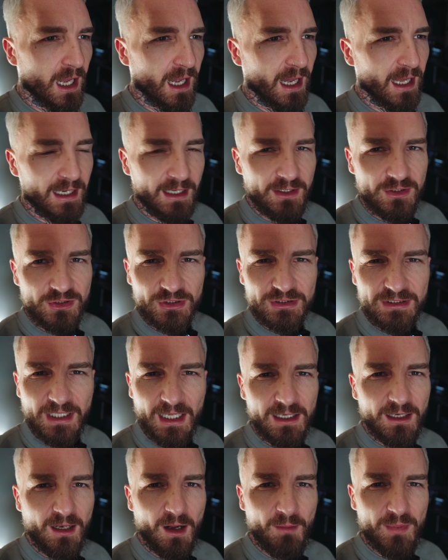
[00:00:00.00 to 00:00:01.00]
And it just
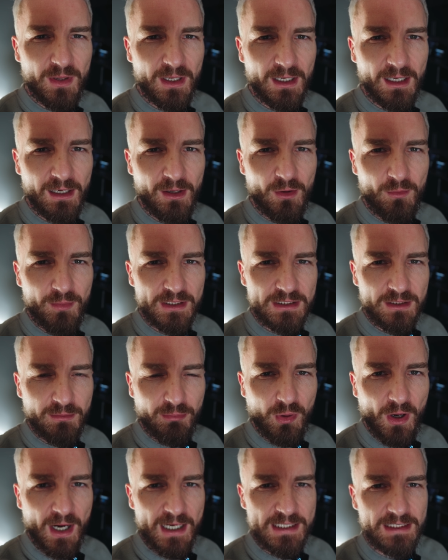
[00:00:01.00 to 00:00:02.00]
ended up being a little bit
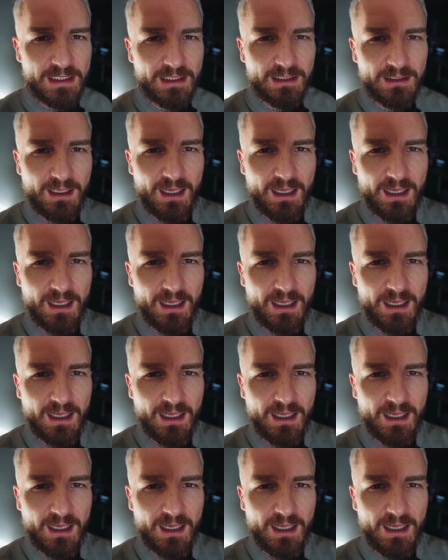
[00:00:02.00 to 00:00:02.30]
depressing.